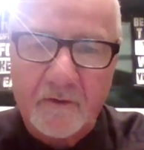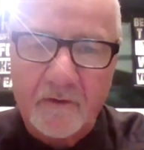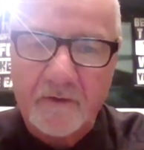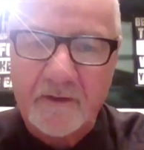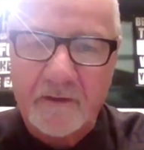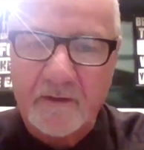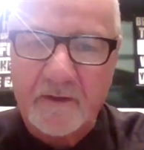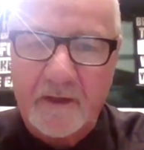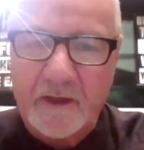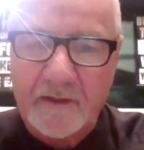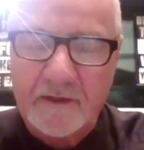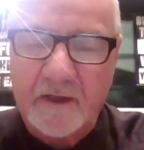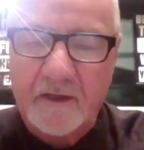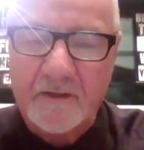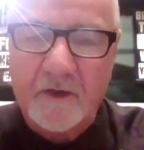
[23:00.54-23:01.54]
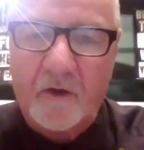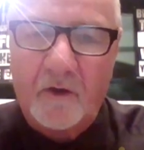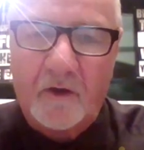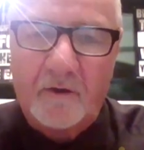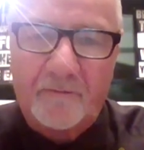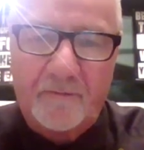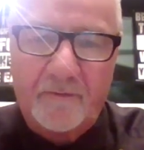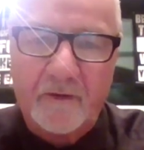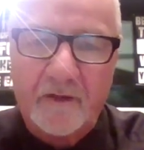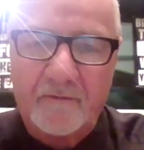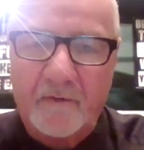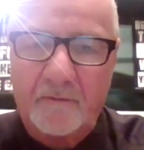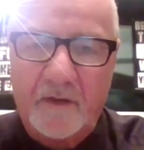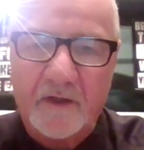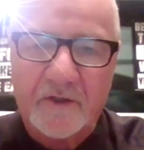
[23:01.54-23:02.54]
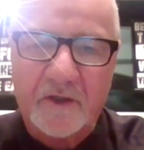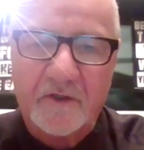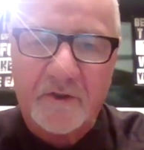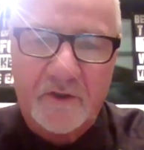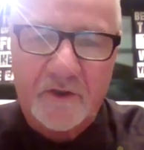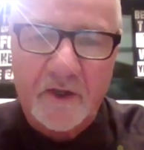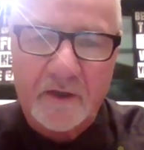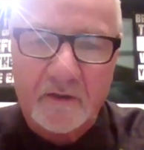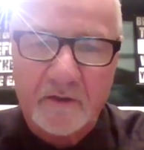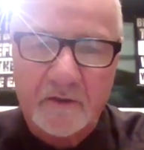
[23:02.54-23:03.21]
in the United States are all full of a bunch of junk